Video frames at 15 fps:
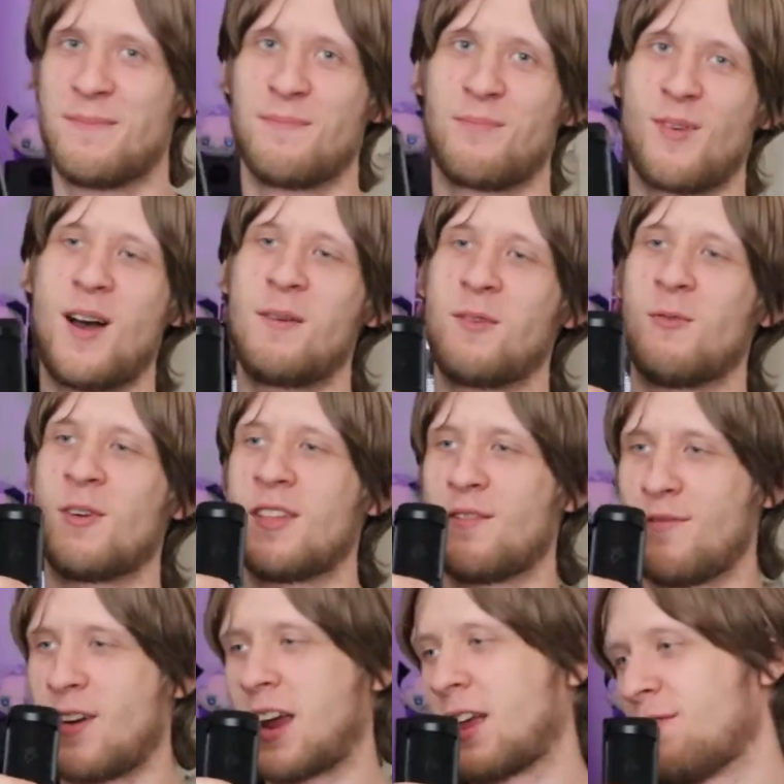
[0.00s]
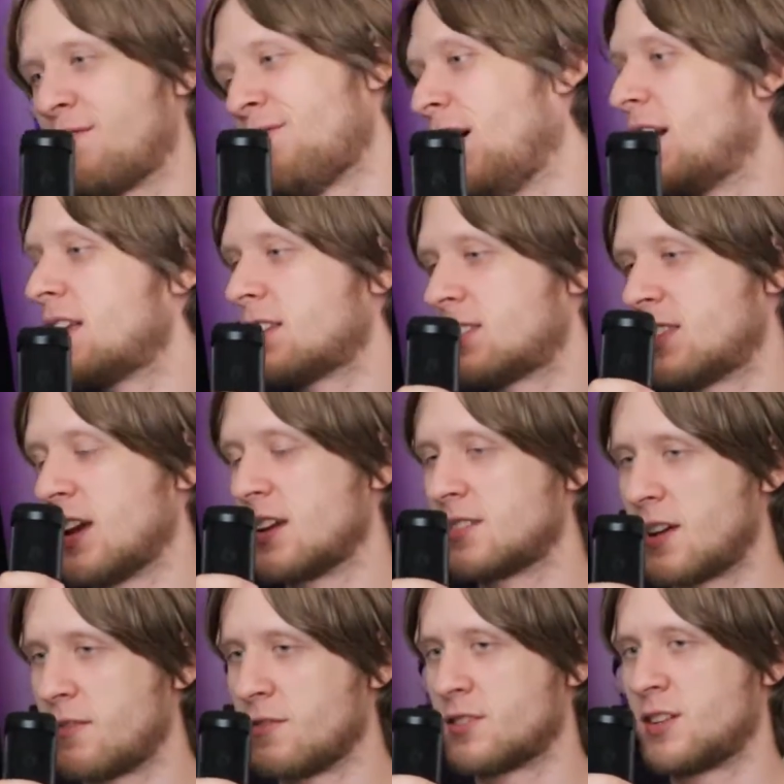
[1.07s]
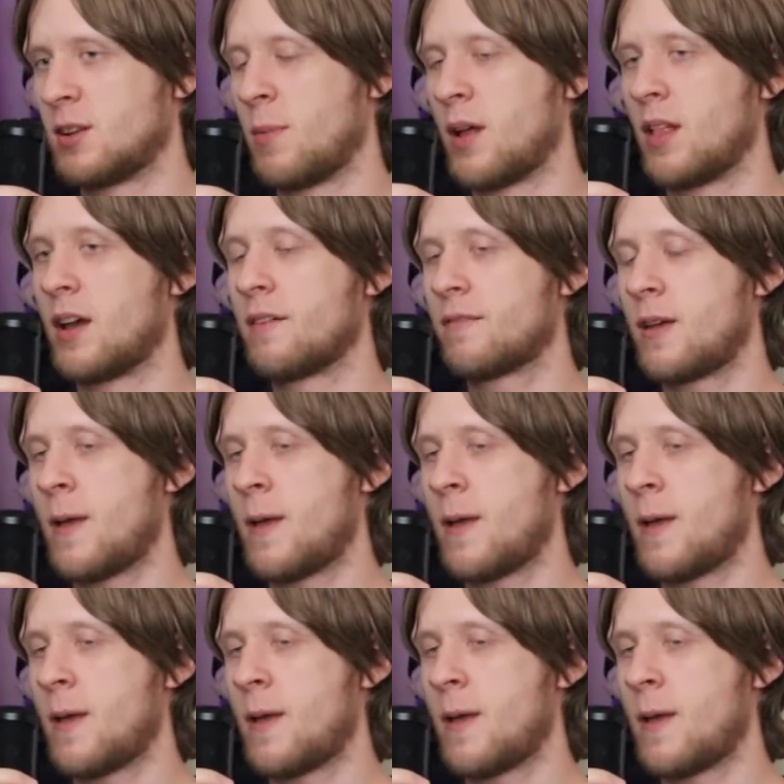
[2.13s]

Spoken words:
Probably one of the fucking funniest things I've ever seen in my life.